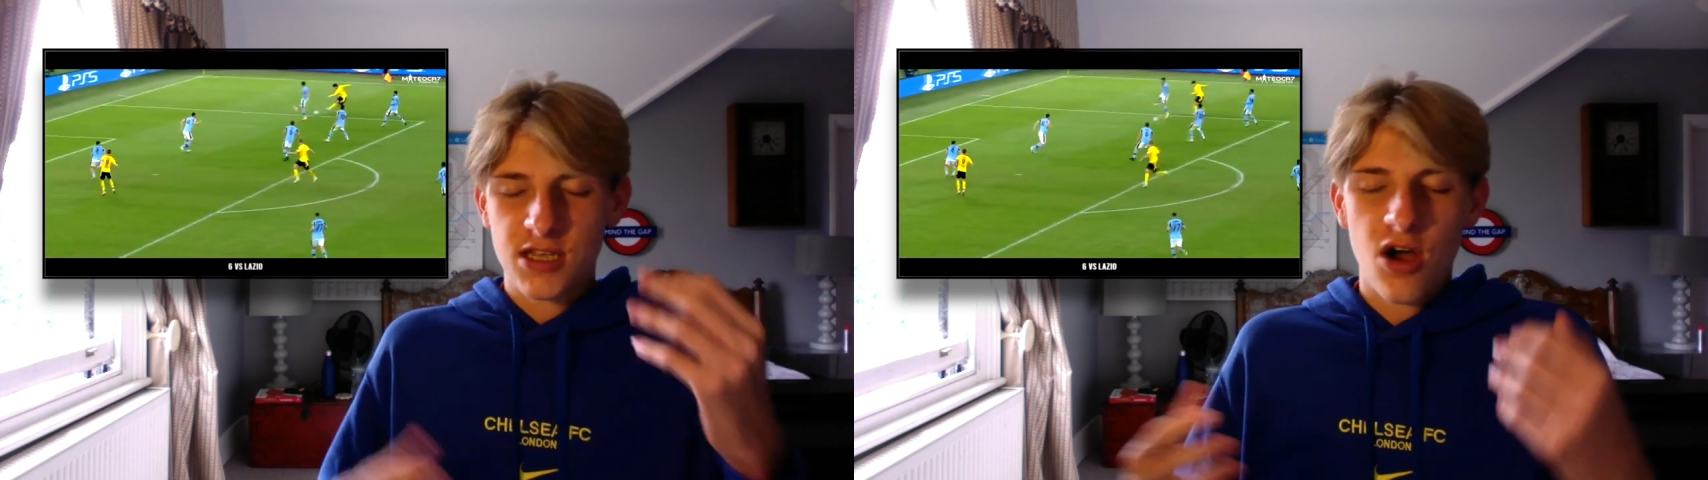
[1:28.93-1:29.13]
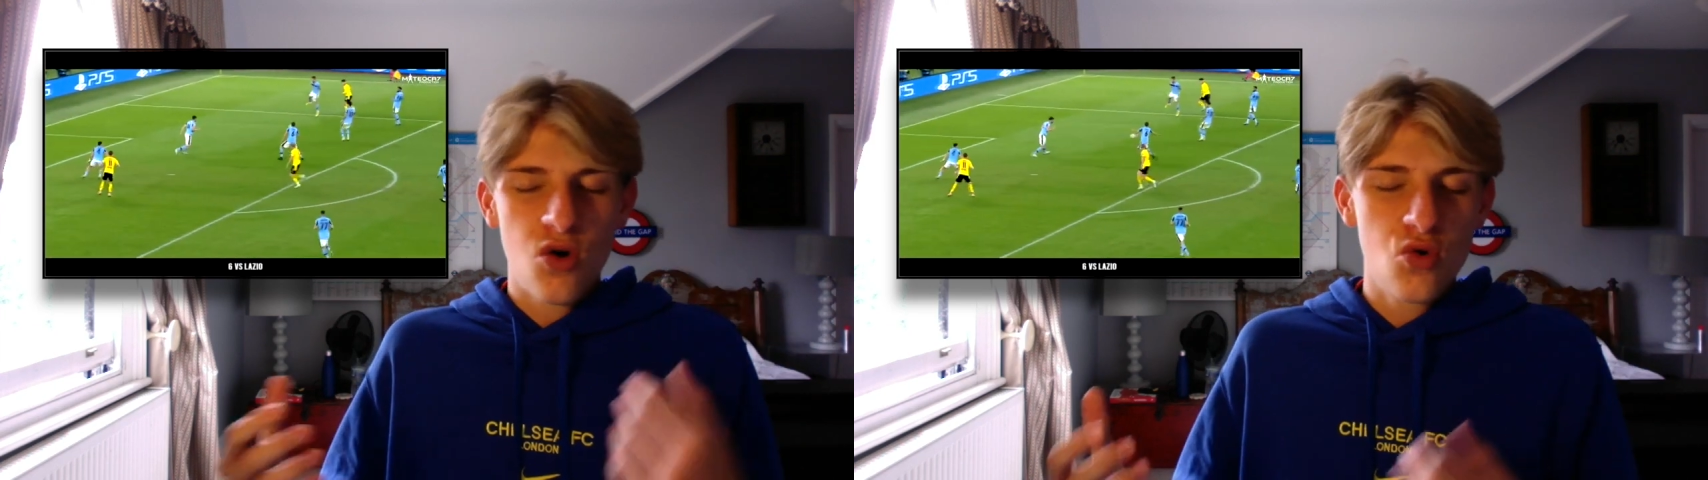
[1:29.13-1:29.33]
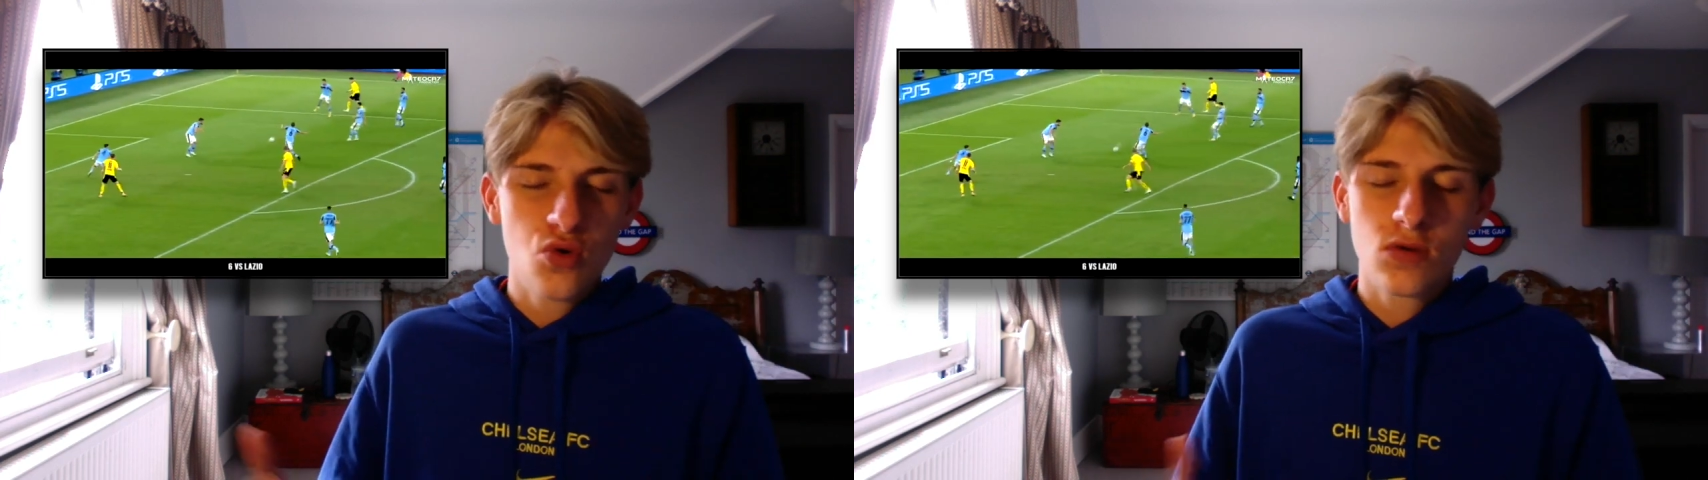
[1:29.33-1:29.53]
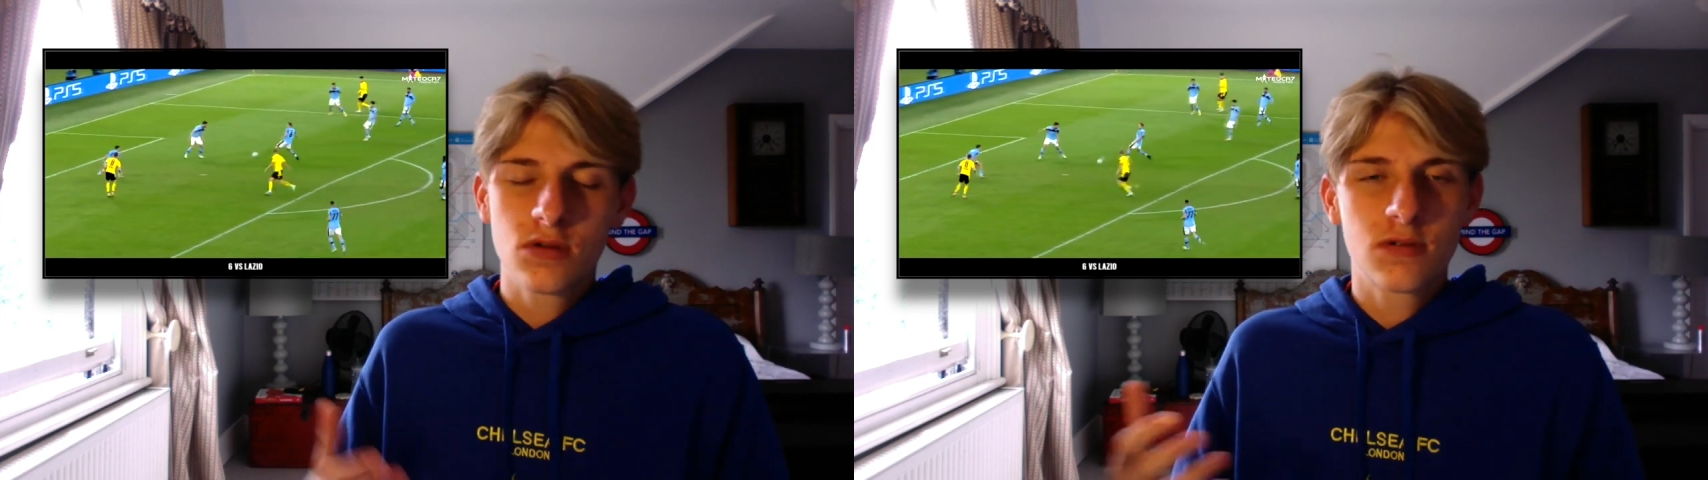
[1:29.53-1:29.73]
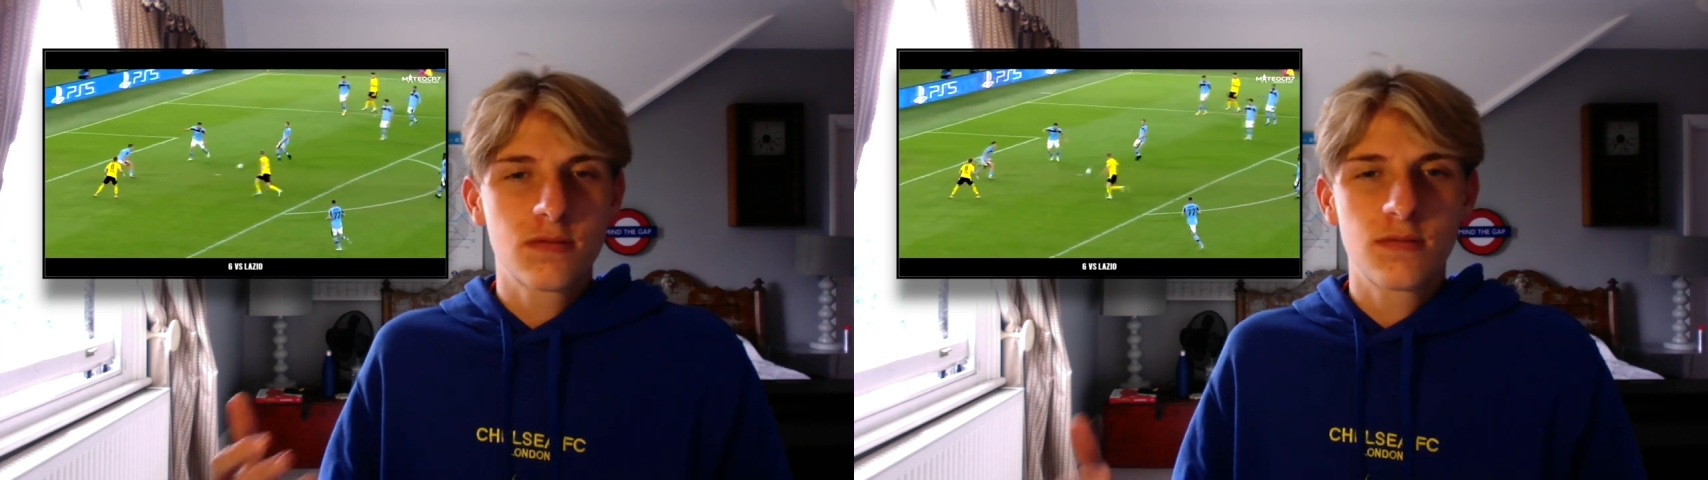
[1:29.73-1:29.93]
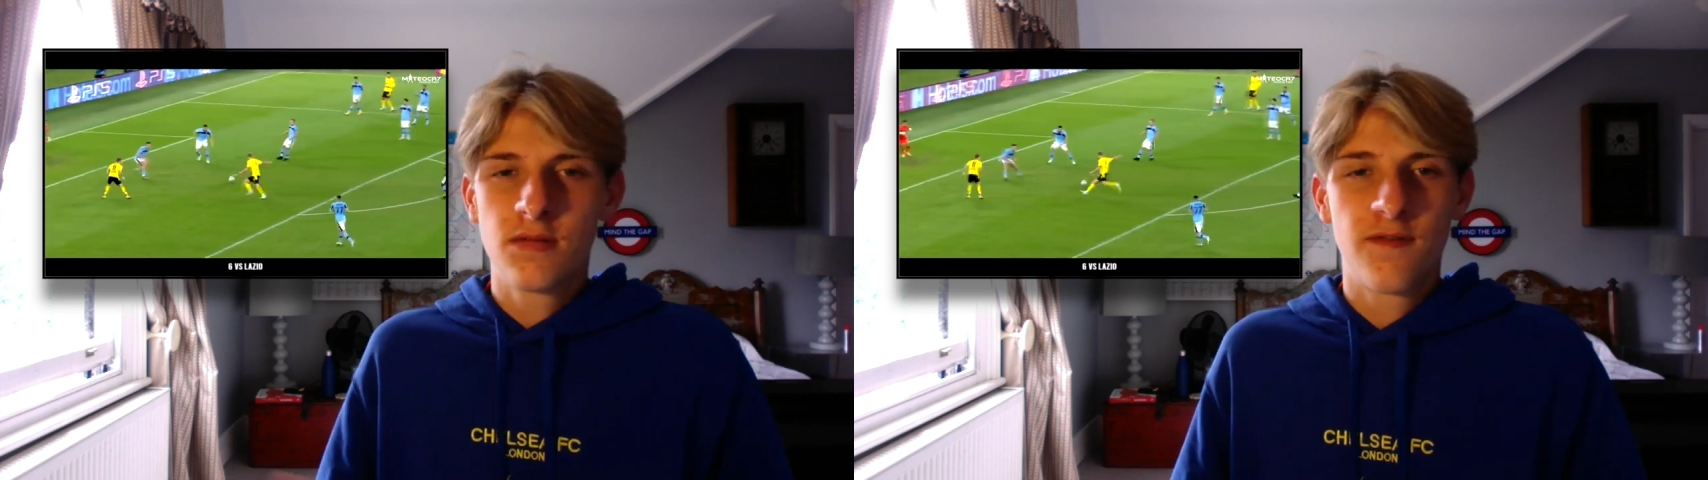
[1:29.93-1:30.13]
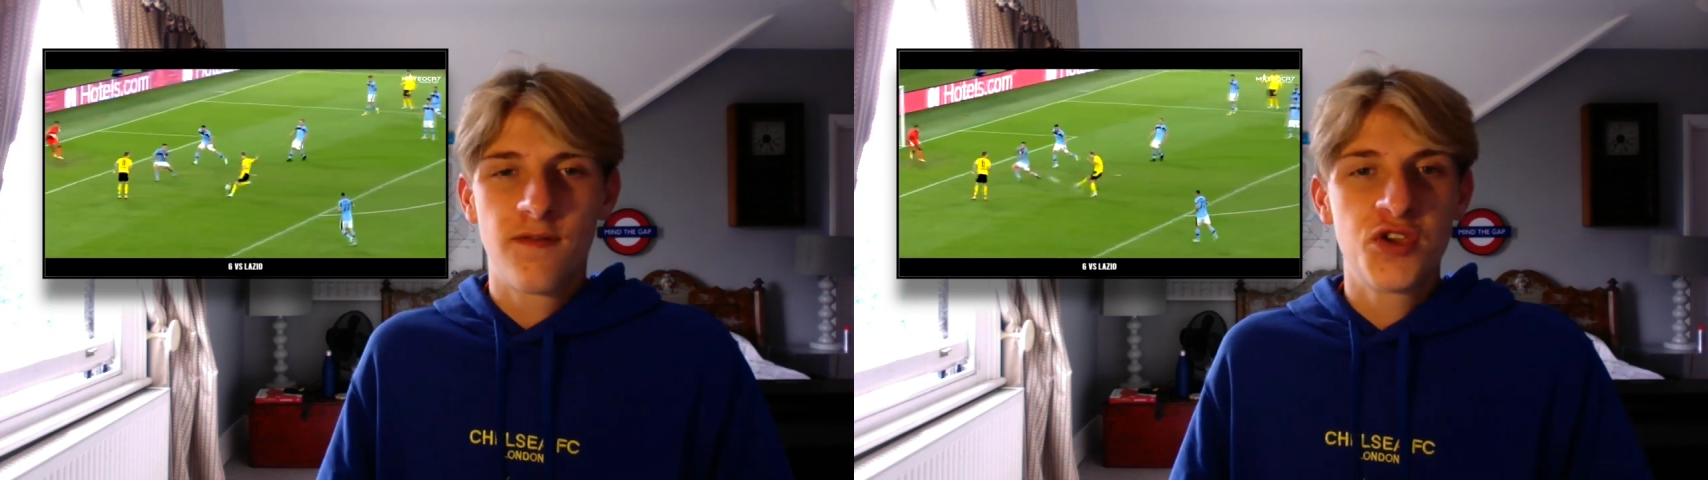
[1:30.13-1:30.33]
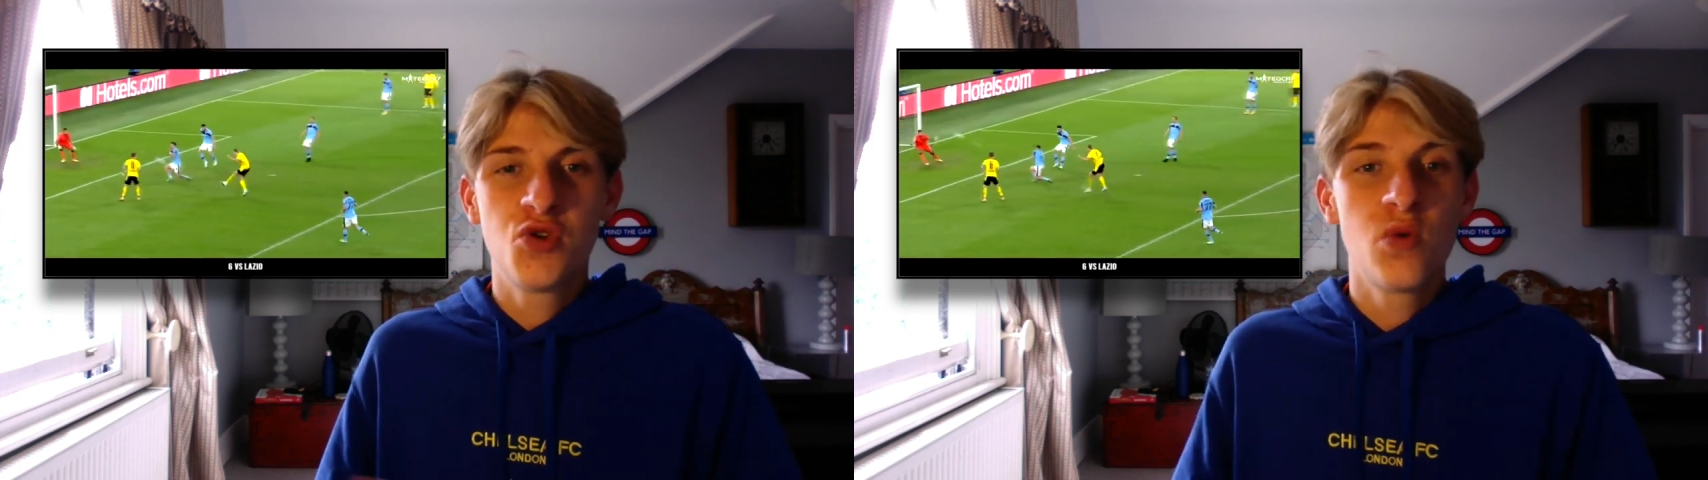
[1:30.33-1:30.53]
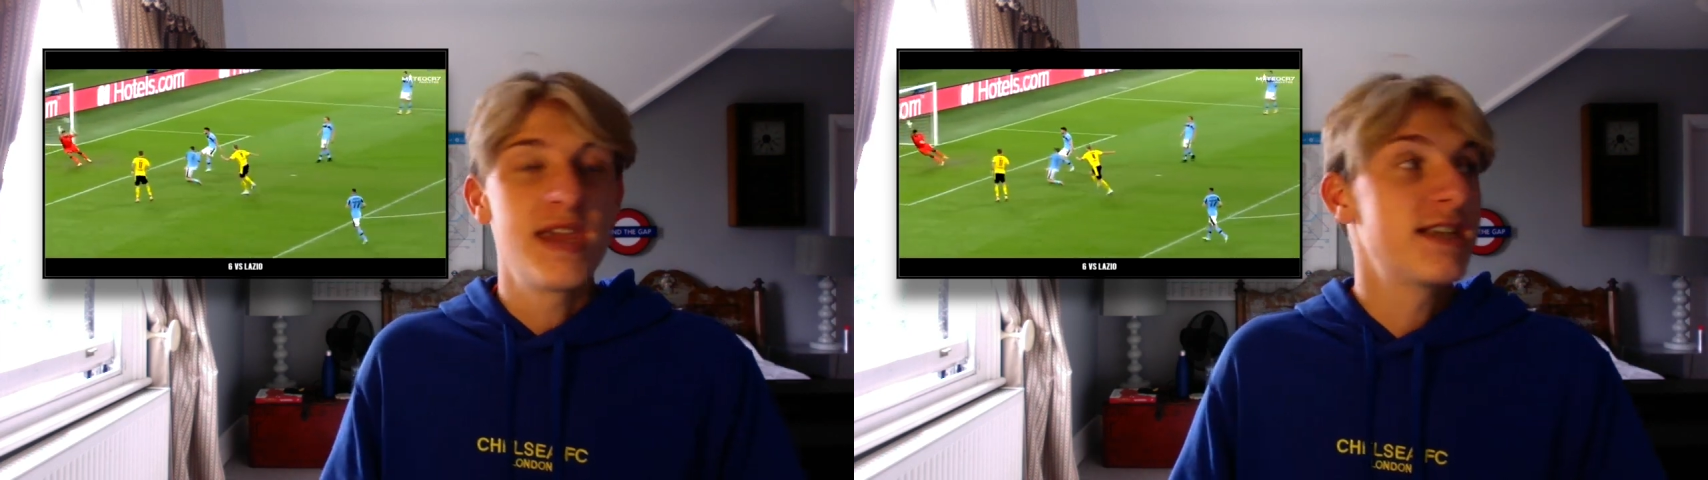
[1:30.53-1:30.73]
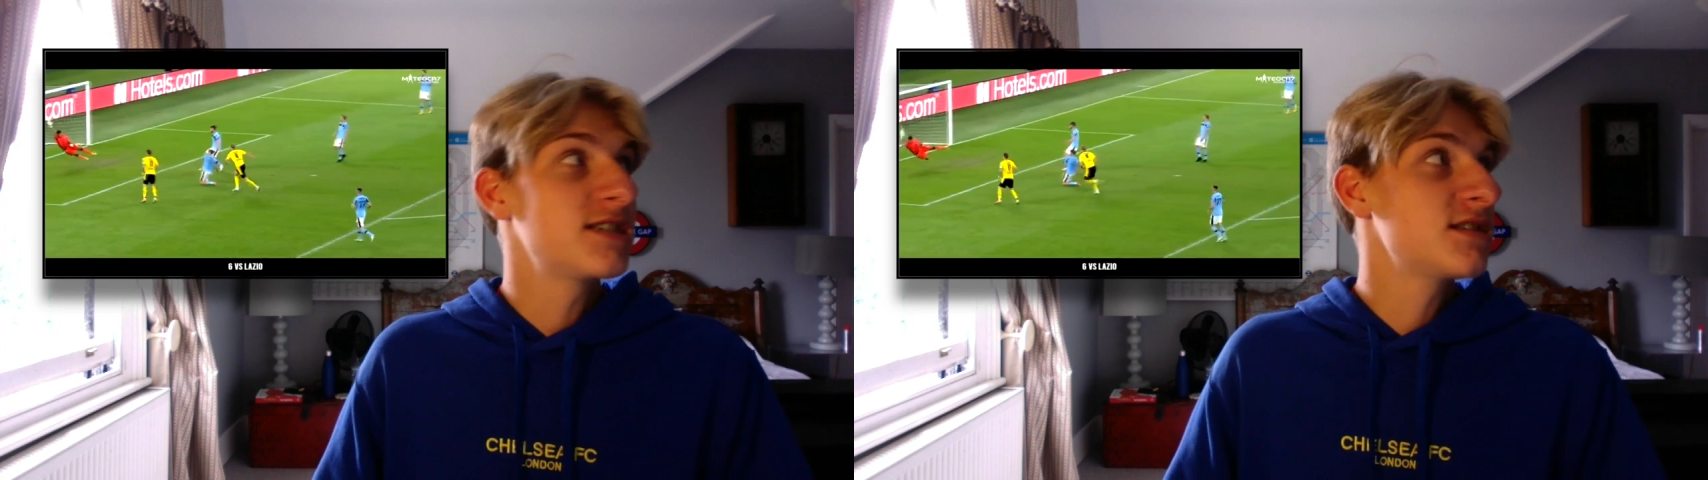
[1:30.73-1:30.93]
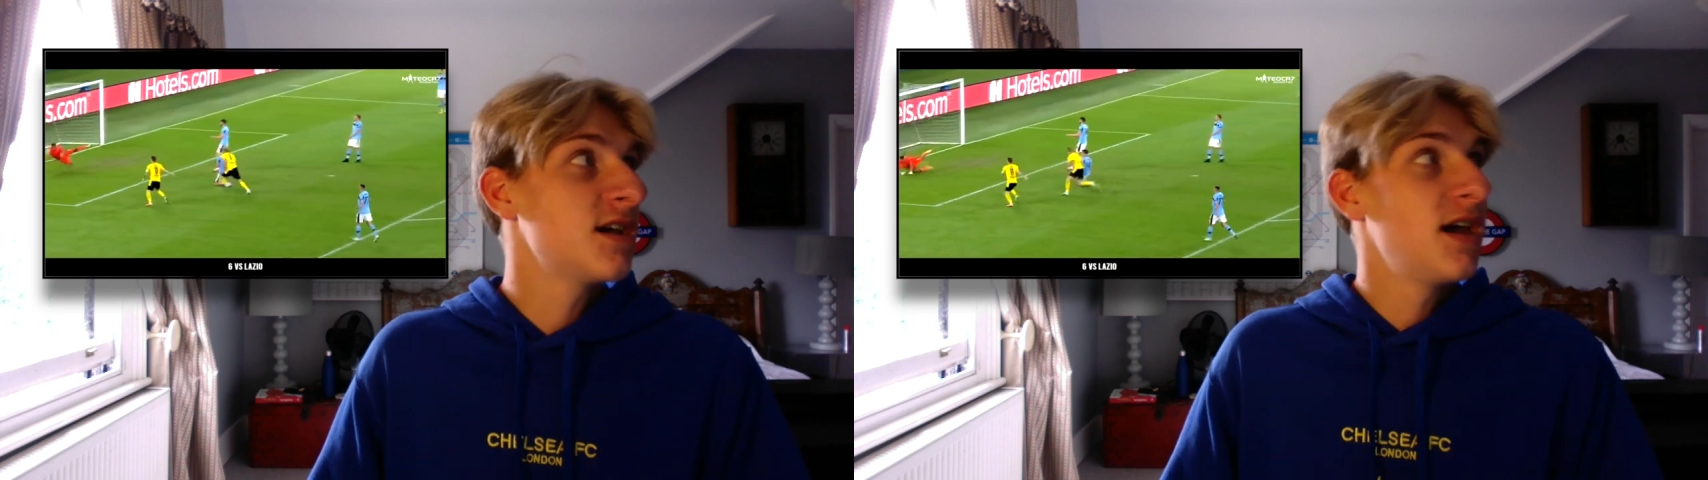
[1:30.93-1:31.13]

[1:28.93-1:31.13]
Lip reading: whole few weeks,